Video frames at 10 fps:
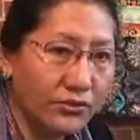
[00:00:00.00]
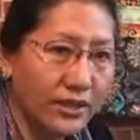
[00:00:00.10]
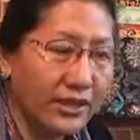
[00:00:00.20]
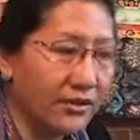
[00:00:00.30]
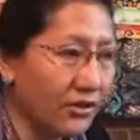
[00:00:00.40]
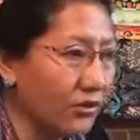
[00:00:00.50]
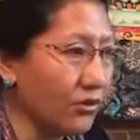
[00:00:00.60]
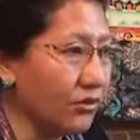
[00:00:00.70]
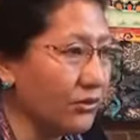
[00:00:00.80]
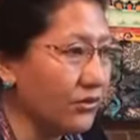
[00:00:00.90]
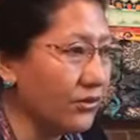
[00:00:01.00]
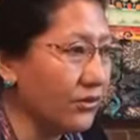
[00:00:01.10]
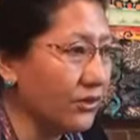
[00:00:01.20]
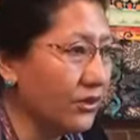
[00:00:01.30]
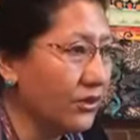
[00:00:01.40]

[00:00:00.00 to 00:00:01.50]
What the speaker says: nothing grows.